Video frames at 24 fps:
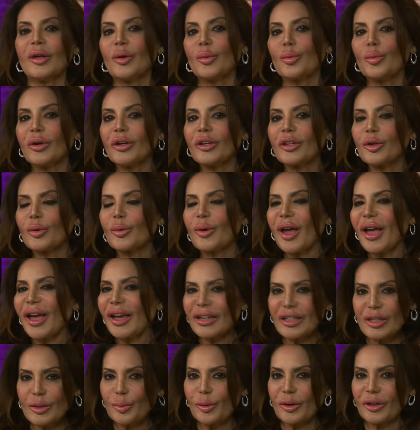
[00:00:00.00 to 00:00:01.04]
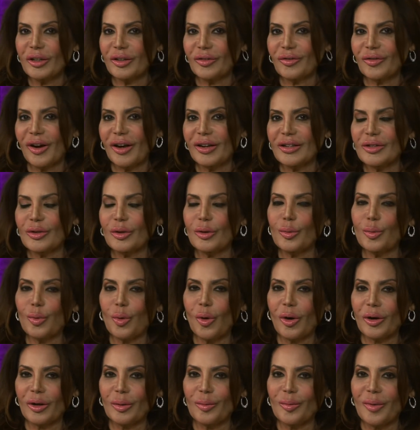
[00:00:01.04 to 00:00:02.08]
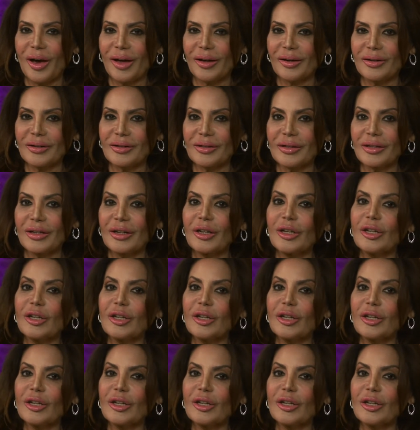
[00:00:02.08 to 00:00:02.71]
bring you expert advice on important matters